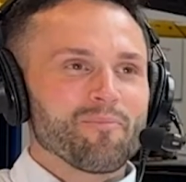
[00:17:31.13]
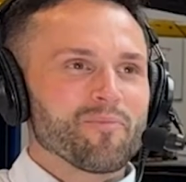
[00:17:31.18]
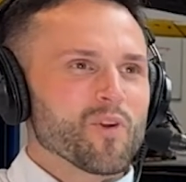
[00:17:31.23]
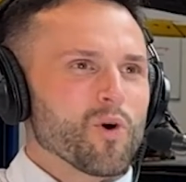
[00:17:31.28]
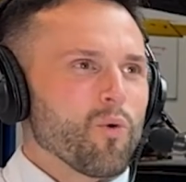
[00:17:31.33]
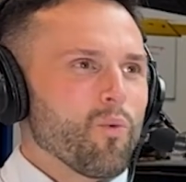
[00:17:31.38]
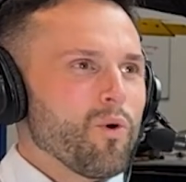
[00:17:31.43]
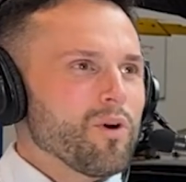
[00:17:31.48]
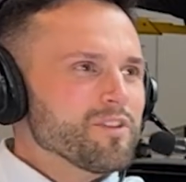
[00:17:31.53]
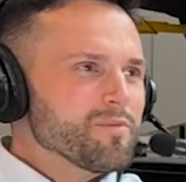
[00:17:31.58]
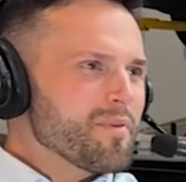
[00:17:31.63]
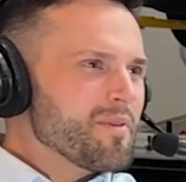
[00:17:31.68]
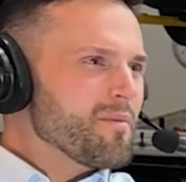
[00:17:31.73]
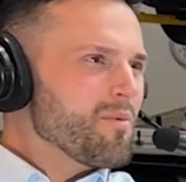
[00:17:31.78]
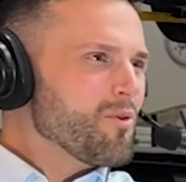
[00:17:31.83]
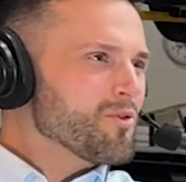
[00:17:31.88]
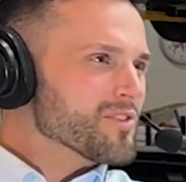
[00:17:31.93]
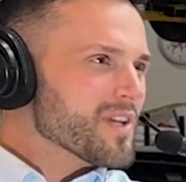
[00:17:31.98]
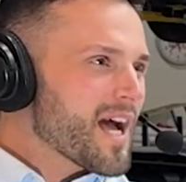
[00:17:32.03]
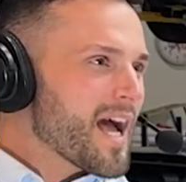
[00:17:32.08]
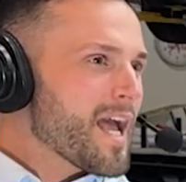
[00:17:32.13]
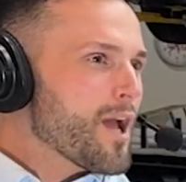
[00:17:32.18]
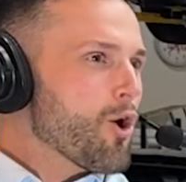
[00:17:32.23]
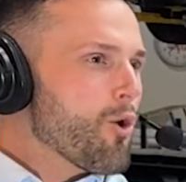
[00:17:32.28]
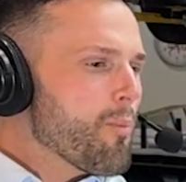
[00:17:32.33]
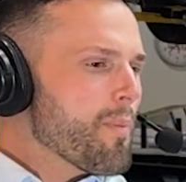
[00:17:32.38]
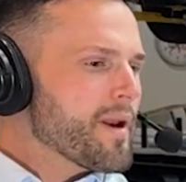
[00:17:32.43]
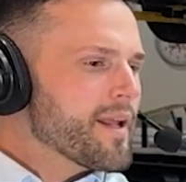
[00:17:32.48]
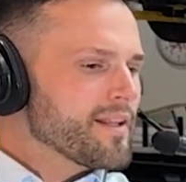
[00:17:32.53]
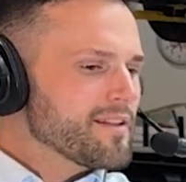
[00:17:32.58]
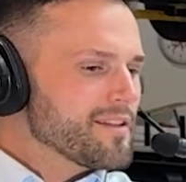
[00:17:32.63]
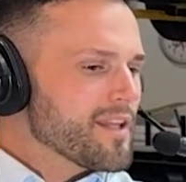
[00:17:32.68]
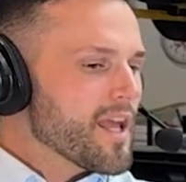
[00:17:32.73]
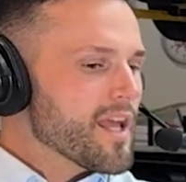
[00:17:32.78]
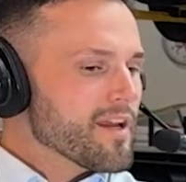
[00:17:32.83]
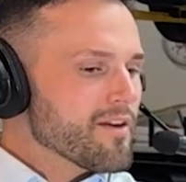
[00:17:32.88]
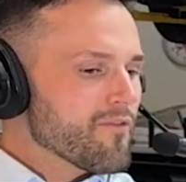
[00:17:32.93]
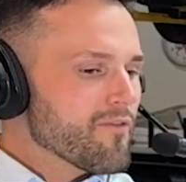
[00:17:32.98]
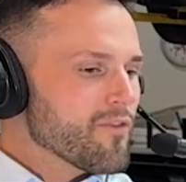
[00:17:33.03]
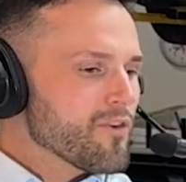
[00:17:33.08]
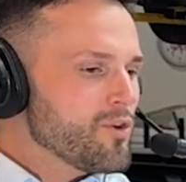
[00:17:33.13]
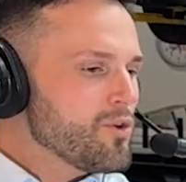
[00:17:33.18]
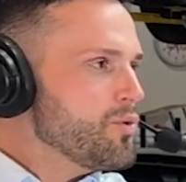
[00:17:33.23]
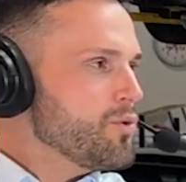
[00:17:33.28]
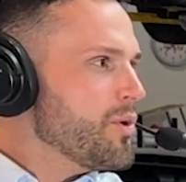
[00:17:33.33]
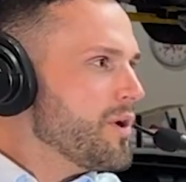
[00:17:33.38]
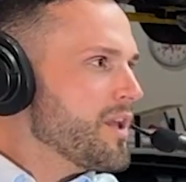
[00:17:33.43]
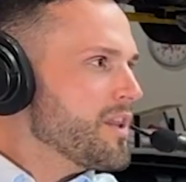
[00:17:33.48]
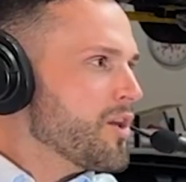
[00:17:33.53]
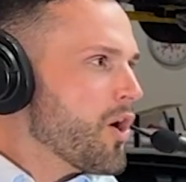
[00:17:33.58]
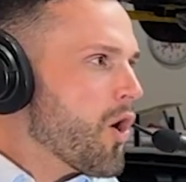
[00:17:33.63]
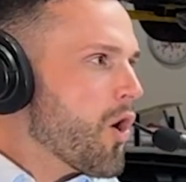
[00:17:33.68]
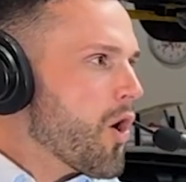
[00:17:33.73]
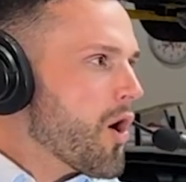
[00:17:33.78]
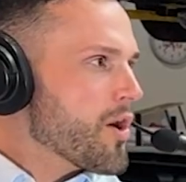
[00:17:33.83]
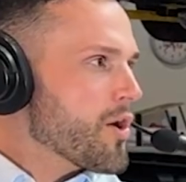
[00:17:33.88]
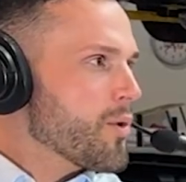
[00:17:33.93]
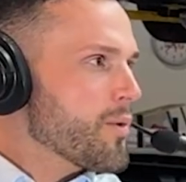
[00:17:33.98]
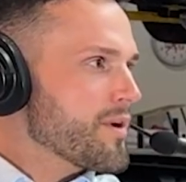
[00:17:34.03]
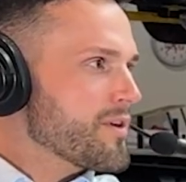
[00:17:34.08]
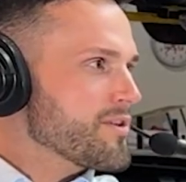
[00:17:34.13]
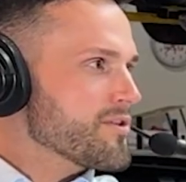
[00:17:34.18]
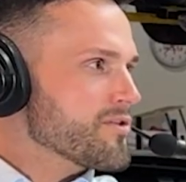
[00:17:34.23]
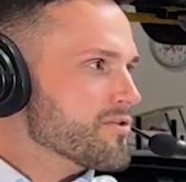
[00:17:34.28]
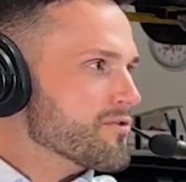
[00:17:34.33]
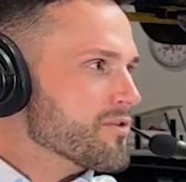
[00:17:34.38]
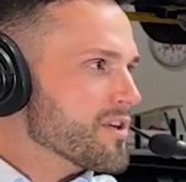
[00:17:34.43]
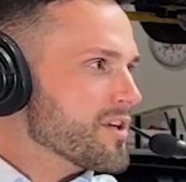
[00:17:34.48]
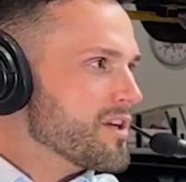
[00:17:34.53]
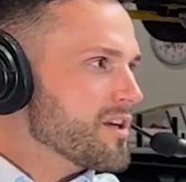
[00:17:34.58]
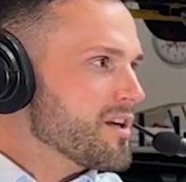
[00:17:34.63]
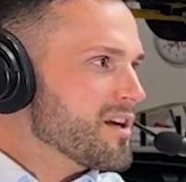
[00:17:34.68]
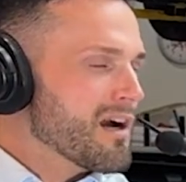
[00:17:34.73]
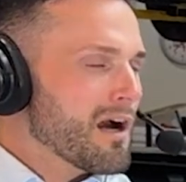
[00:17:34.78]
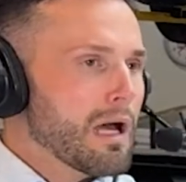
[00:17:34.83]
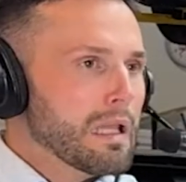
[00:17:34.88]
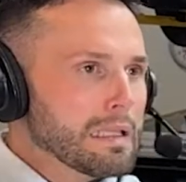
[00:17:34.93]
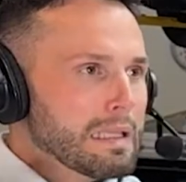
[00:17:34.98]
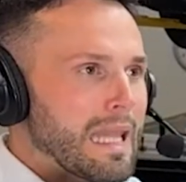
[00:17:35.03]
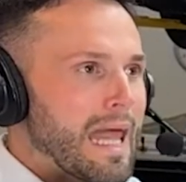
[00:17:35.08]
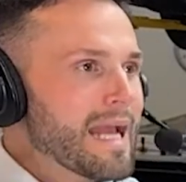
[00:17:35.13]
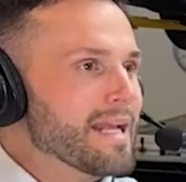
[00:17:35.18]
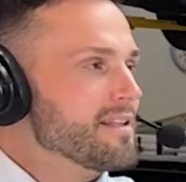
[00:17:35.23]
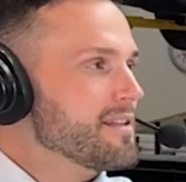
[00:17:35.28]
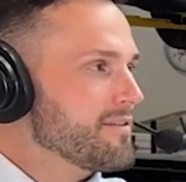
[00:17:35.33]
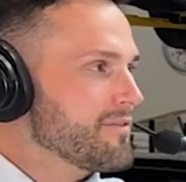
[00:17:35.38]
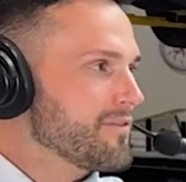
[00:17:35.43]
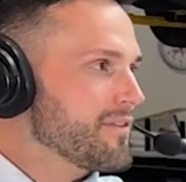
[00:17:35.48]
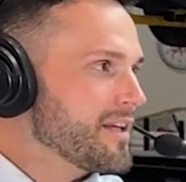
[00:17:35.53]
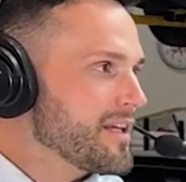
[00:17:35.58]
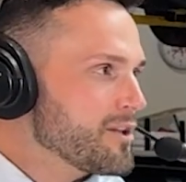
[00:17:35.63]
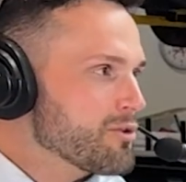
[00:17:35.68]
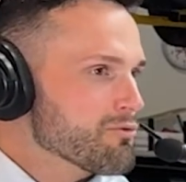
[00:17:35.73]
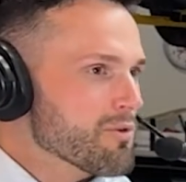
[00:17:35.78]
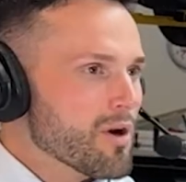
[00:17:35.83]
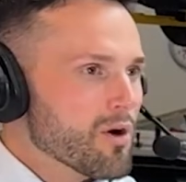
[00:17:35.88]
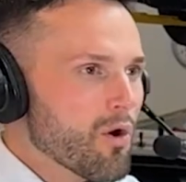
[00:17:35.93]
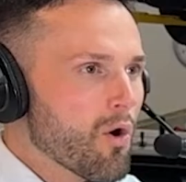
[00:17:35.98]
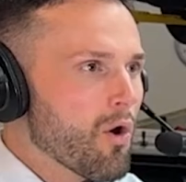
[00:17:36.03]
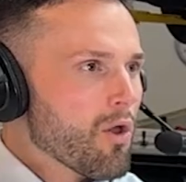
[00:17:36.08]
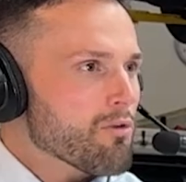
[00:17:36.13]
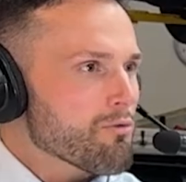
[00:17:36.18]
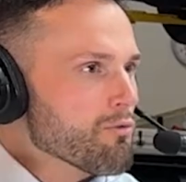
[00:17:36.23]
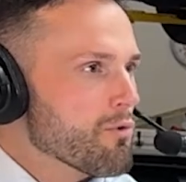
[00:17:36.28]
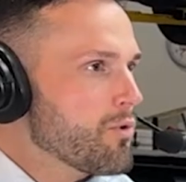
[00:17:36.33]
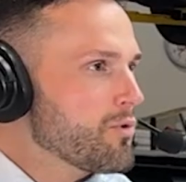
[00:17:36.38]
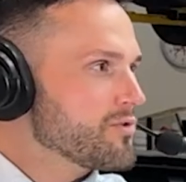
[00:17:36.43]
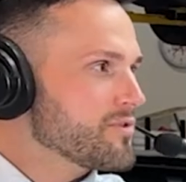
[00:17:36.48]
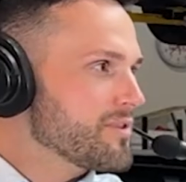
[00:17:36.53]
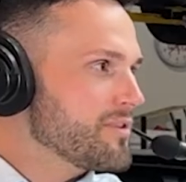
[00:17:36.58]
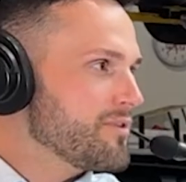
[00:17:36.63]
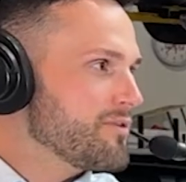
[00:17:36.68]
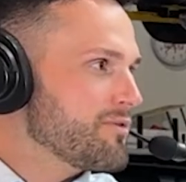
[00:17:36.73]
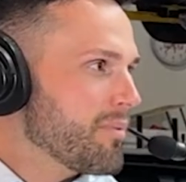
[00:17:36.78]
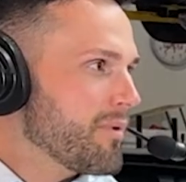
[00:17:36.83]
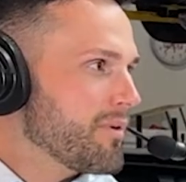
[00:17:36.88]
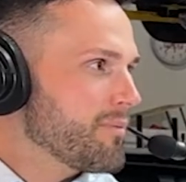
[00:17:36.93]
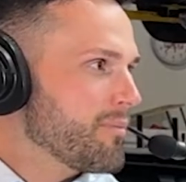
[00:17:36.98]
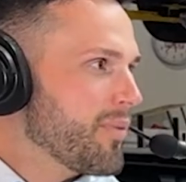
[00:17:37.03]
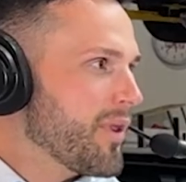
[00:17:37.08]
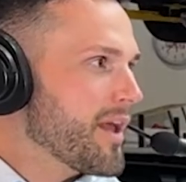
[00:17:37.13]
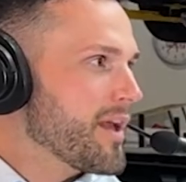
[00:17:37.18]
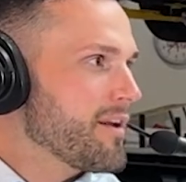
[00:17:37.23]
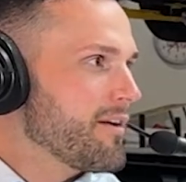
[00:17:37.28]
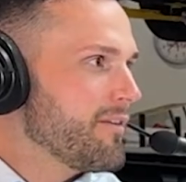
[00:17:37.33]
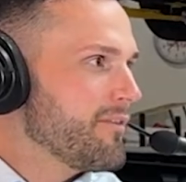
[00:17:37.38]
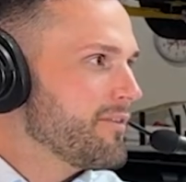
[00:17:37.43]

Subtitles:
What's been the most eye-opening thing for you in the auto industry collectively throughout all the roles that you've played?